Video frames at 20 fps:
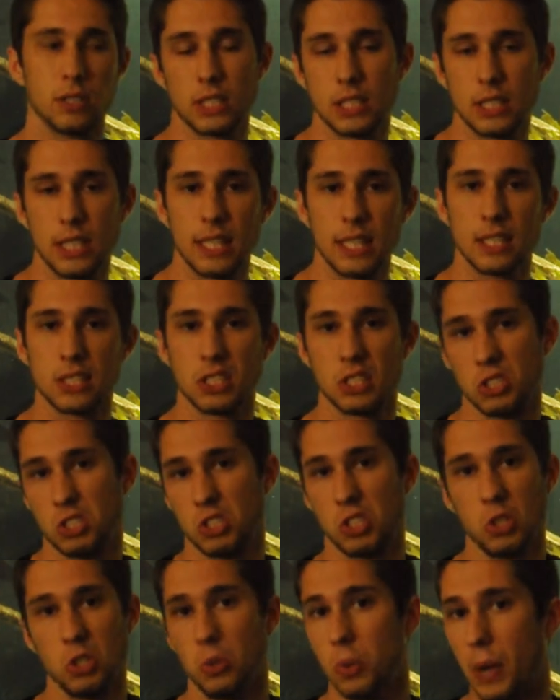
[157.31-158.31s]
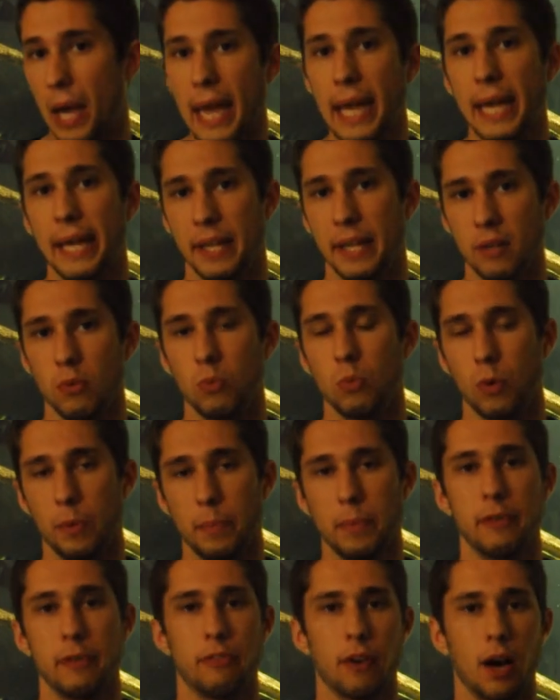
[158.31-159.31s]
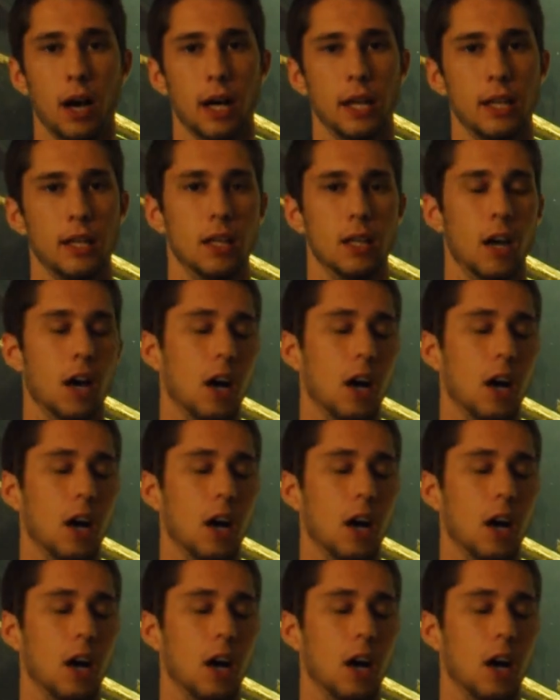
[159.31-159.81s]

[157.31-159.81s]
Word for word: 6 to 8 would be fine,